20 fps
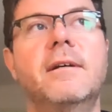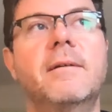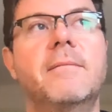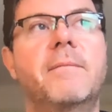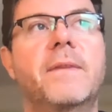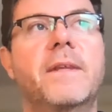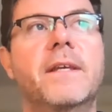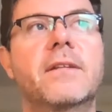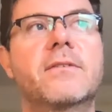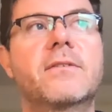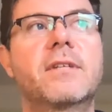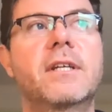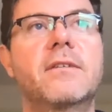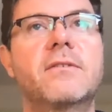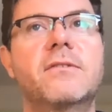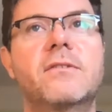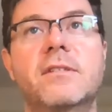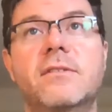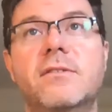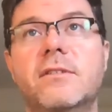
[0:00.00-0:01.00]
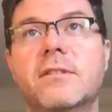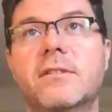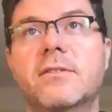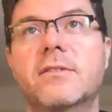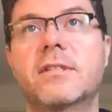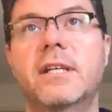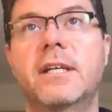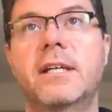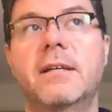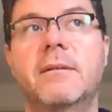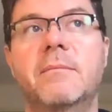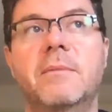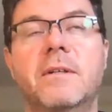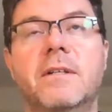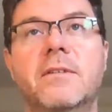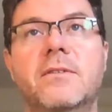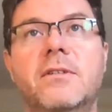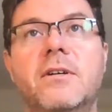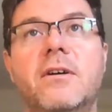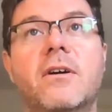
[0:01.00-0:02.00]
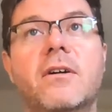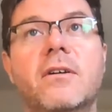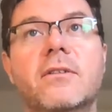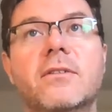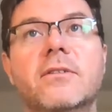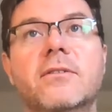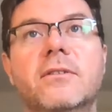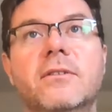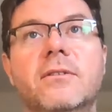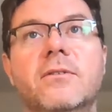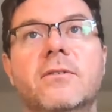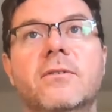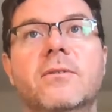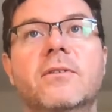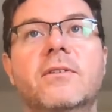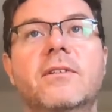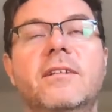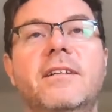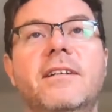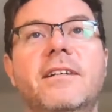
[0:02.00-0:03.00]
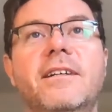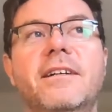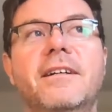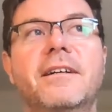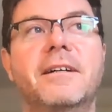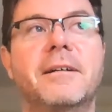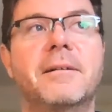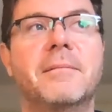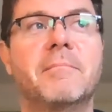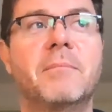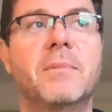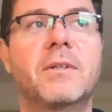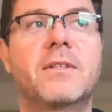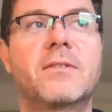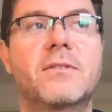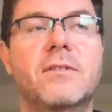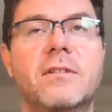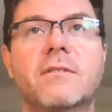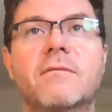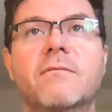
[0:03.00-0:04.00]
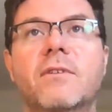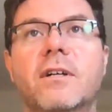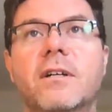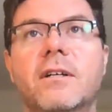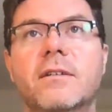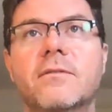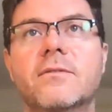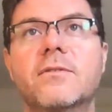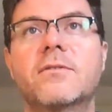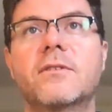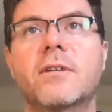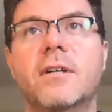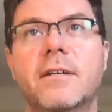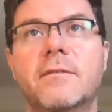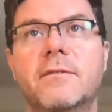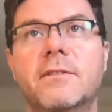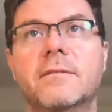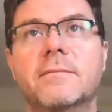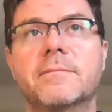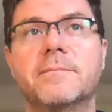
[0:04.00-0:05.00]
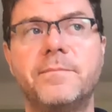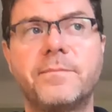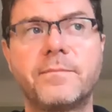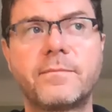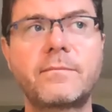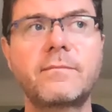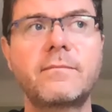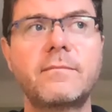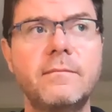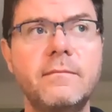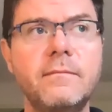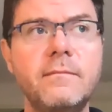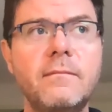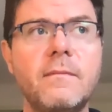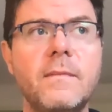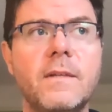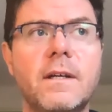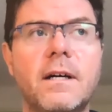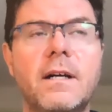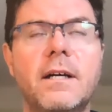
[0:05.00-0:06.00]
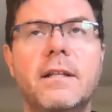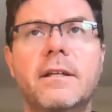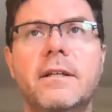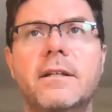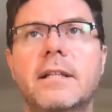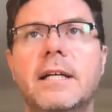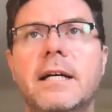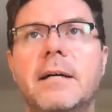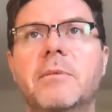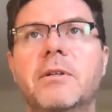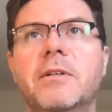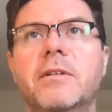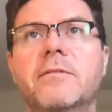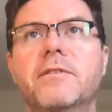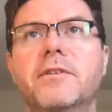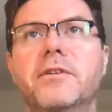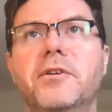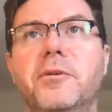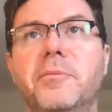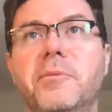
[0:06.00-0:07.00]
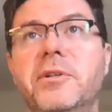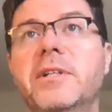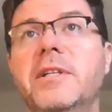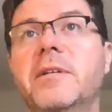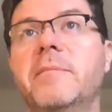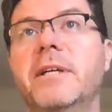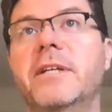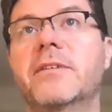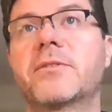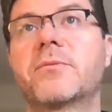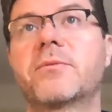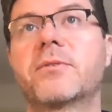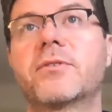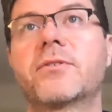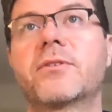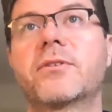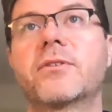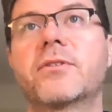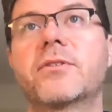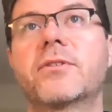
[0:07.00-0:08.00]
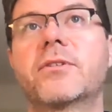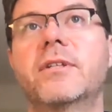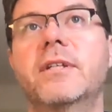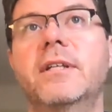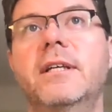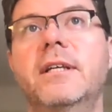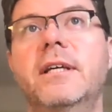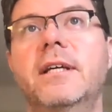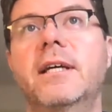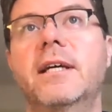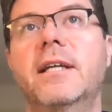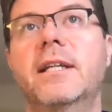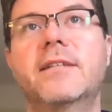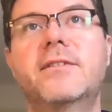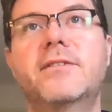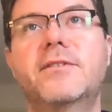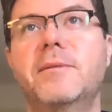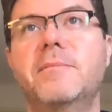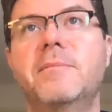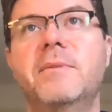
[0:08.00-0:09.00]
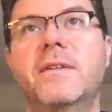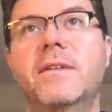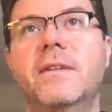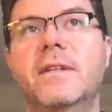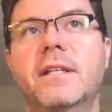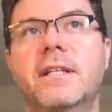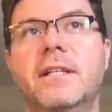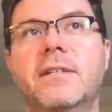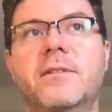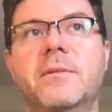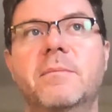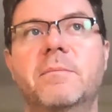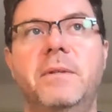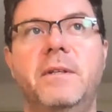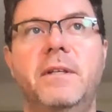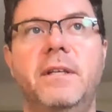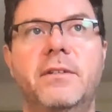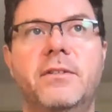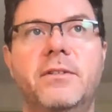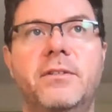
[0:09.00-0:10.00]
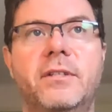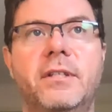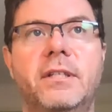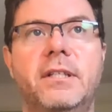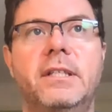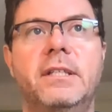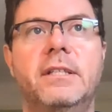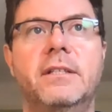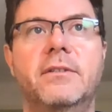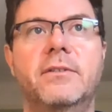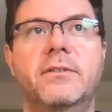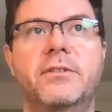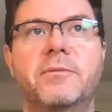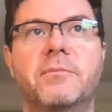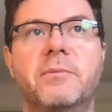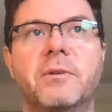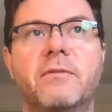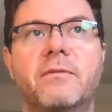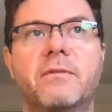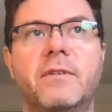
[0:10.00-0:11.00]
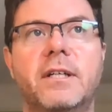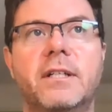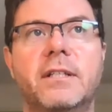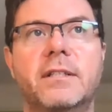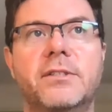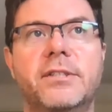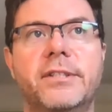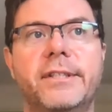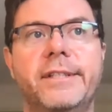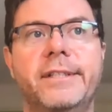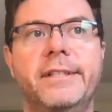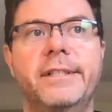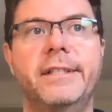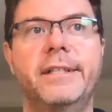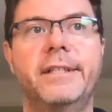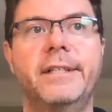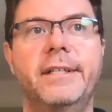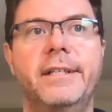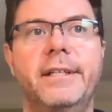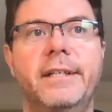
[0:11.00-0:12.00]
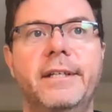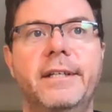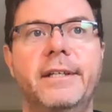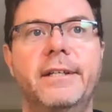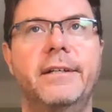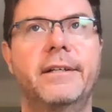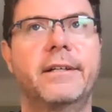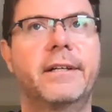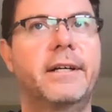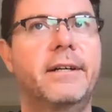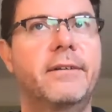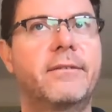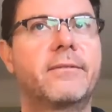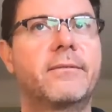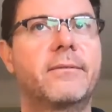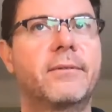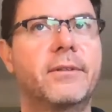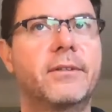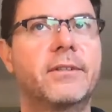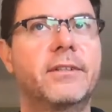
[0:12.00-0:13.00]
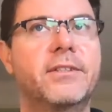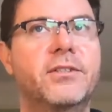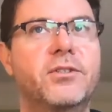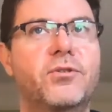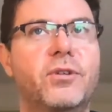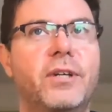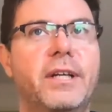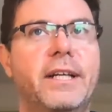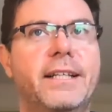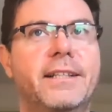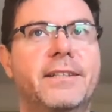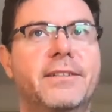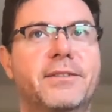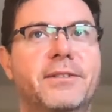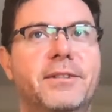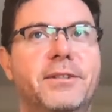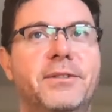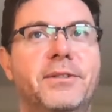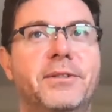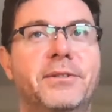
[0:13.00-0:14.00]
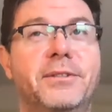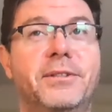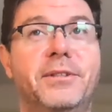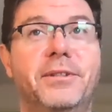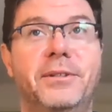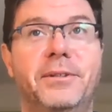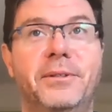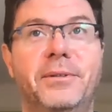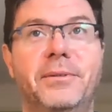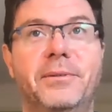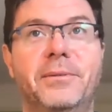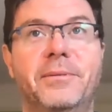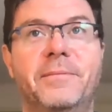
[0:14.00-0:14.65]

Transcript: It sounds easy to say, but it's hard to do because it involves often highly collaborative and community-based research. And that's something that as a PhD in geomorphology, you're not really trained to do.